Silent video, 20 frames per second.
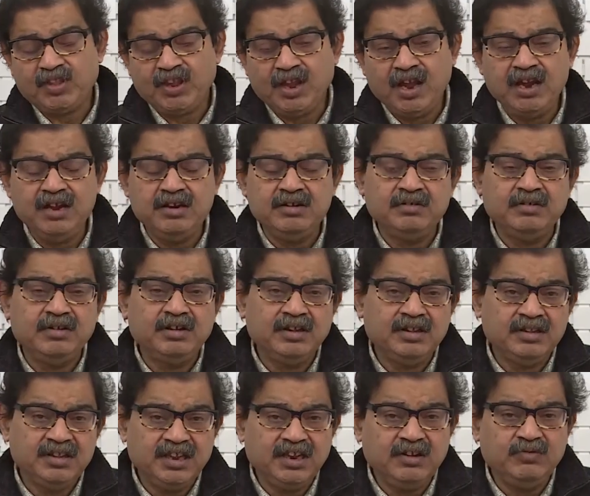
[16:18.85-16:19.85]
and
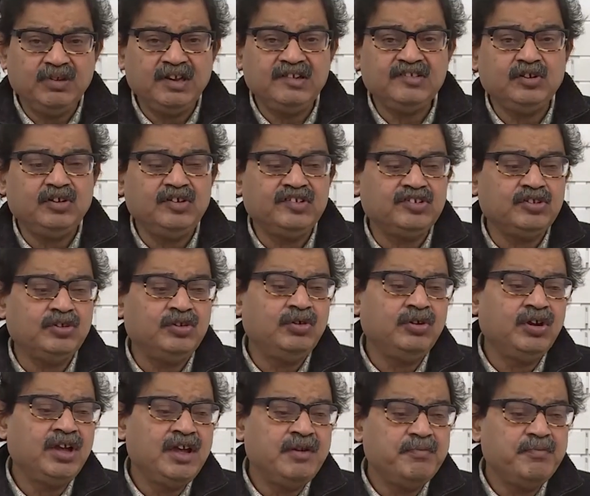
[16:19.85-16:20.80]
there was also